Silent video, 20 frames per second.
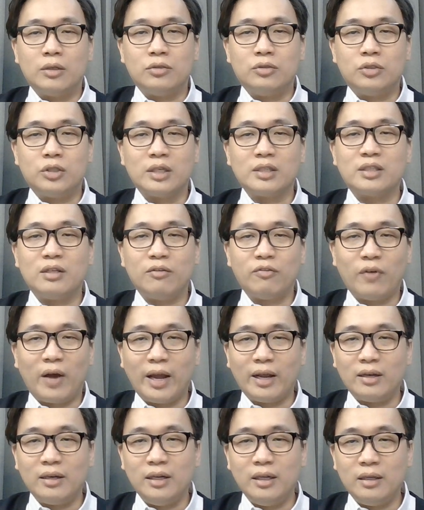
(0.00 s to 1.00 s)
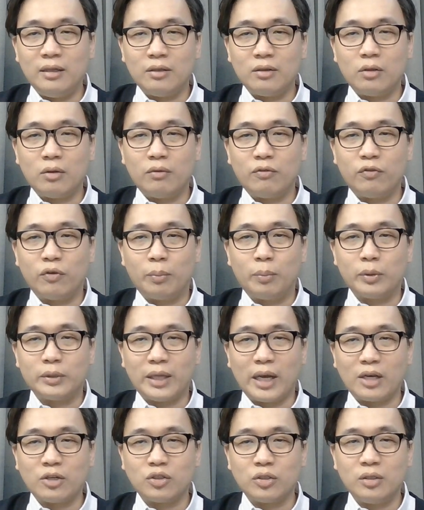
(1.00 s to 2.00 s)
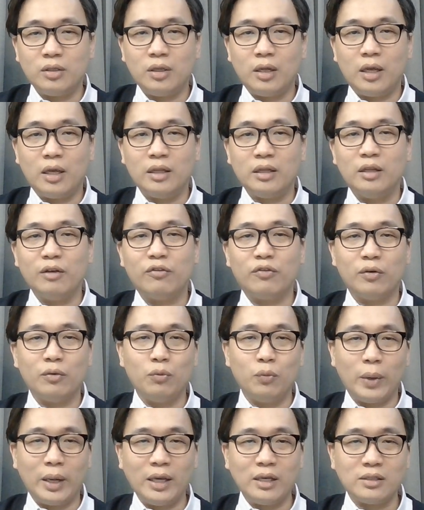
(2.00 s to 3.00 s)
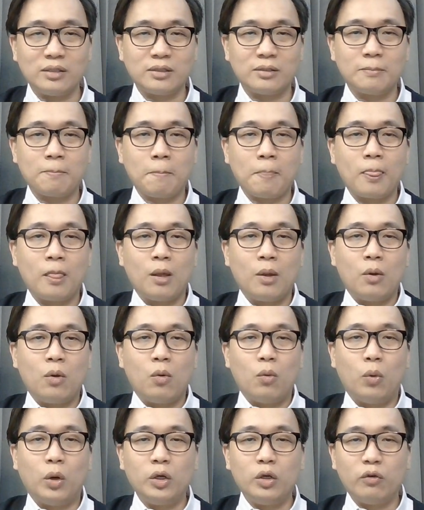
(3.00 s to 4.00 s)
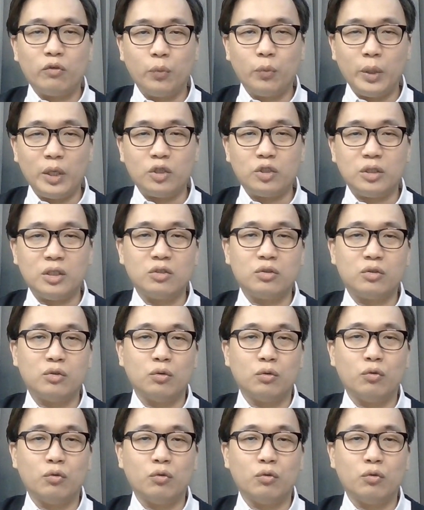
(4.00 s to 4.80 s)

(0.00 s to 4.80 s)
justified need for protection in different ways. one of which is to